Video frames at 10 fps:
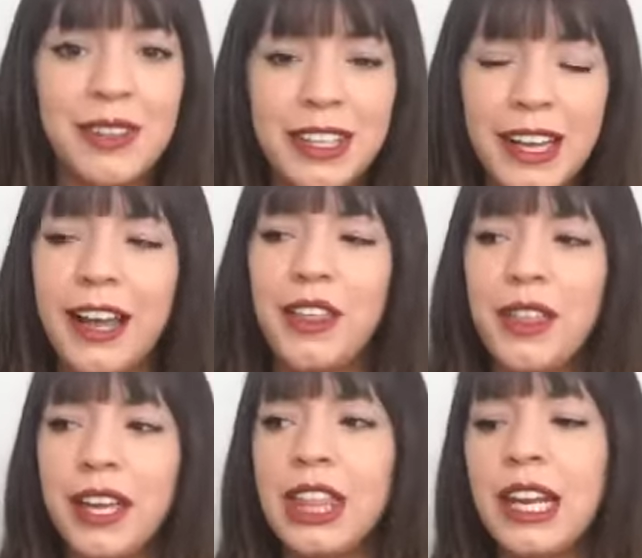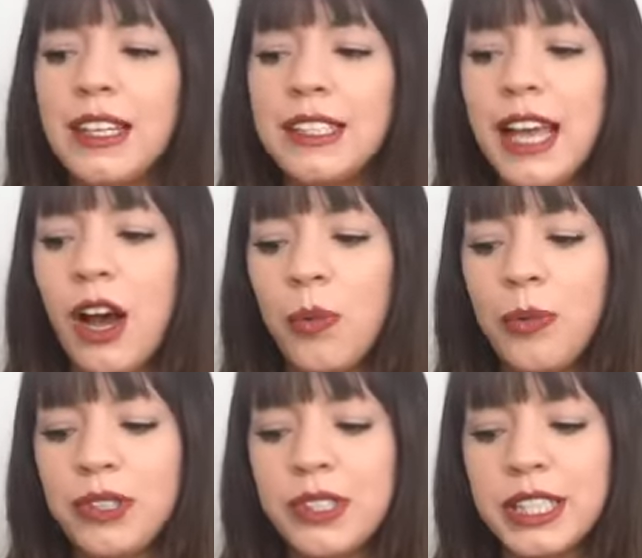Yeah, I think that as
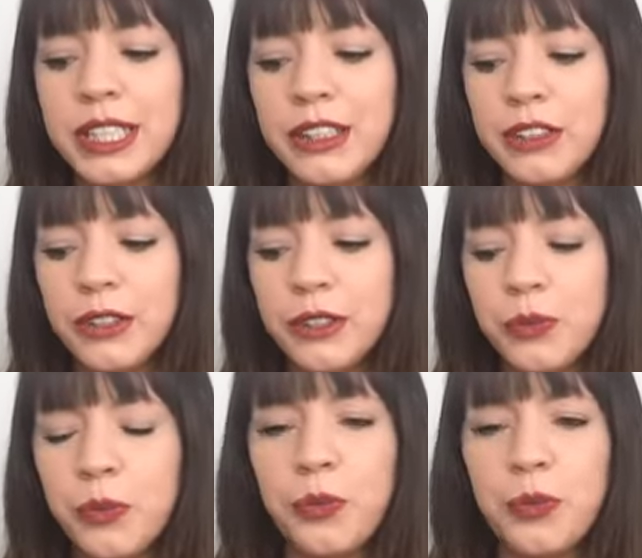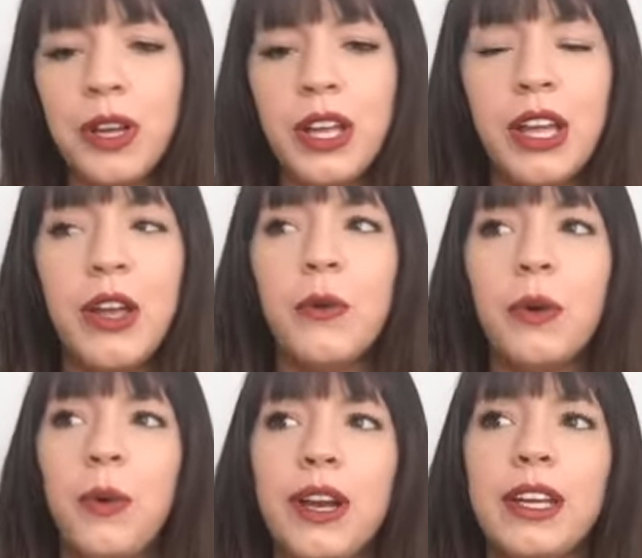helpers and healers, we
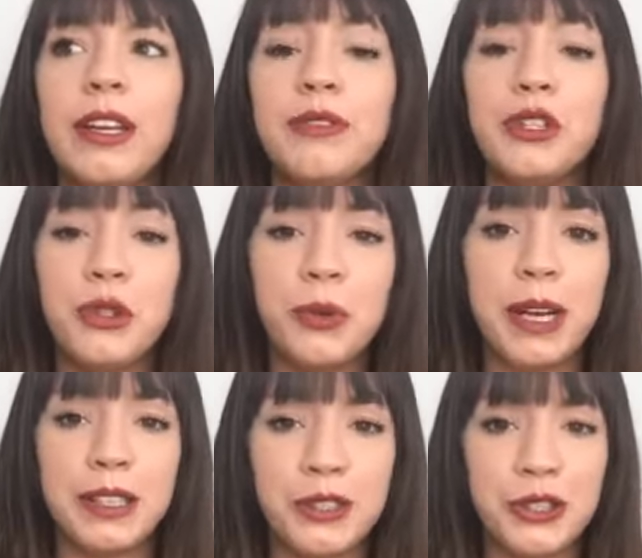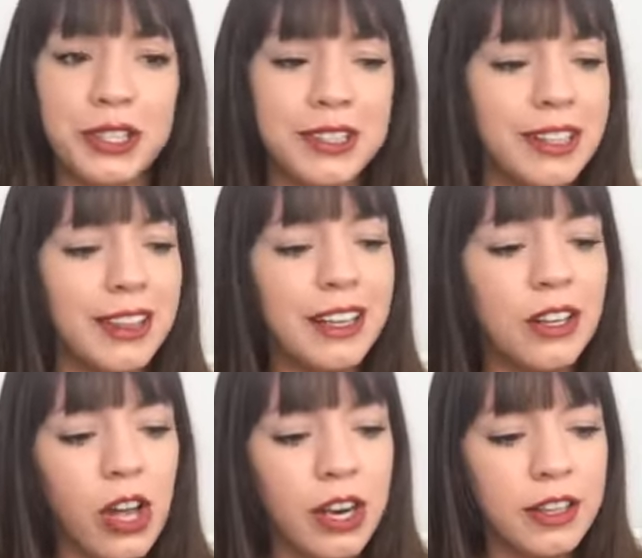want to give two messages. I think a
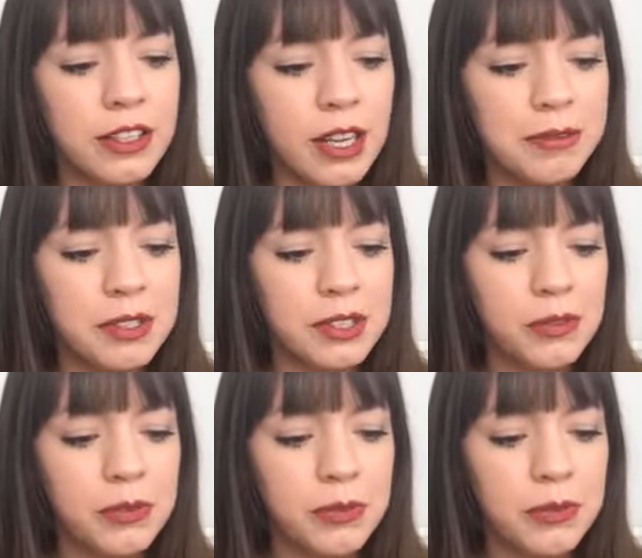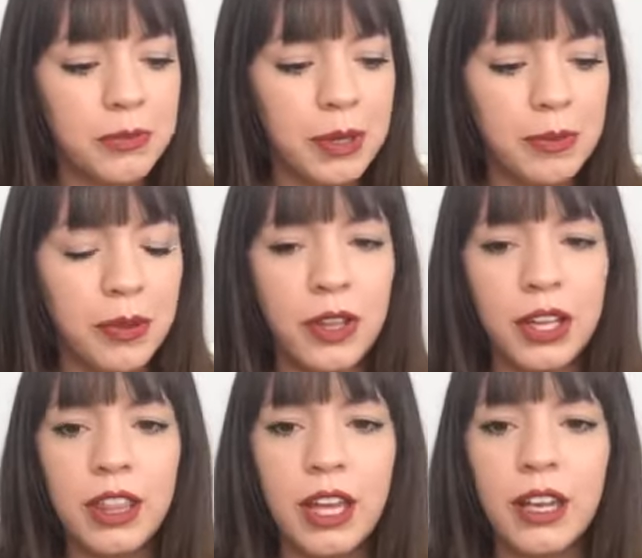lot of the times people
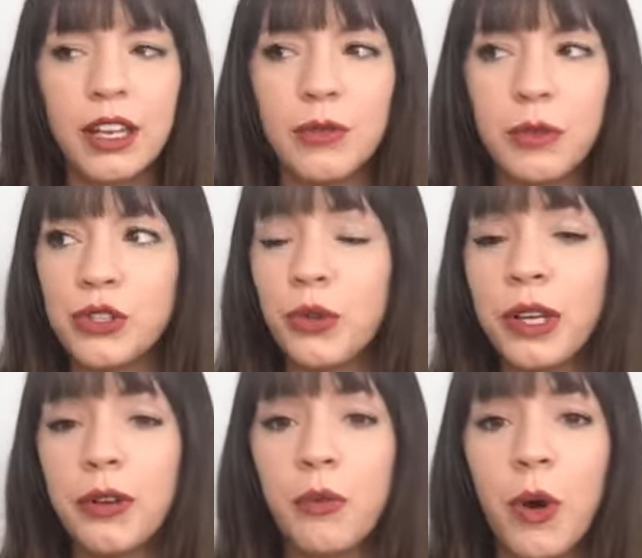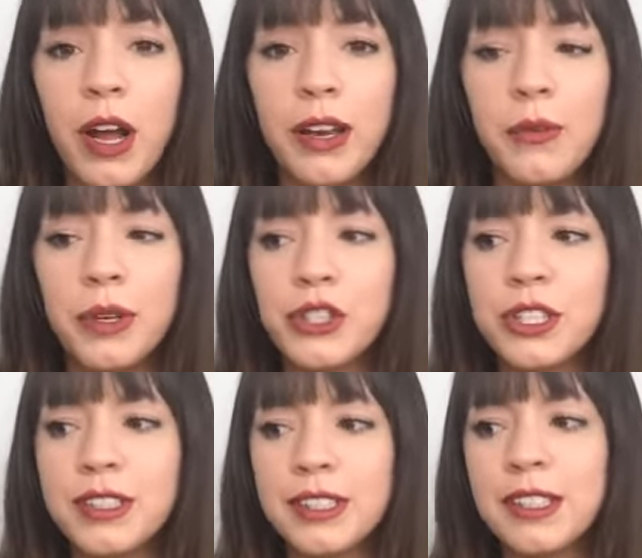think that we should only give one, which
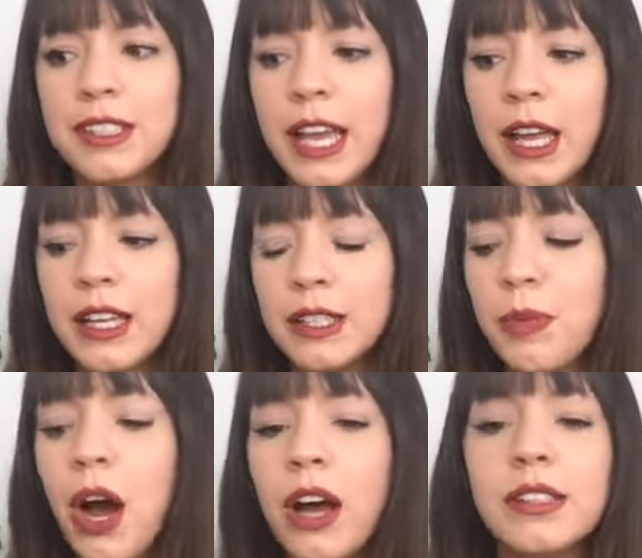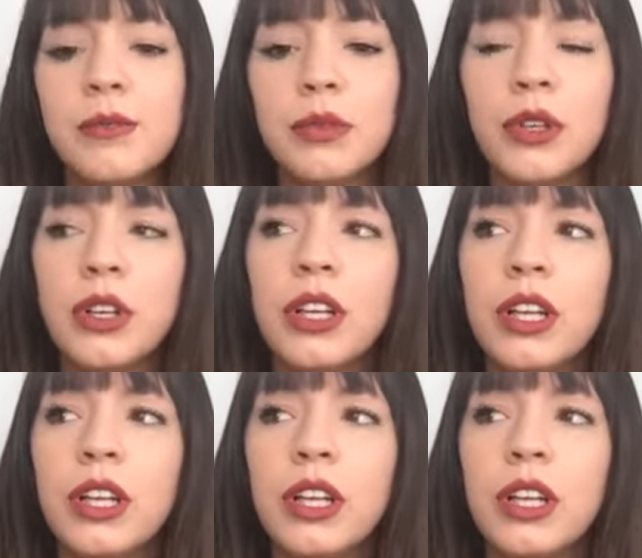is it's it's possible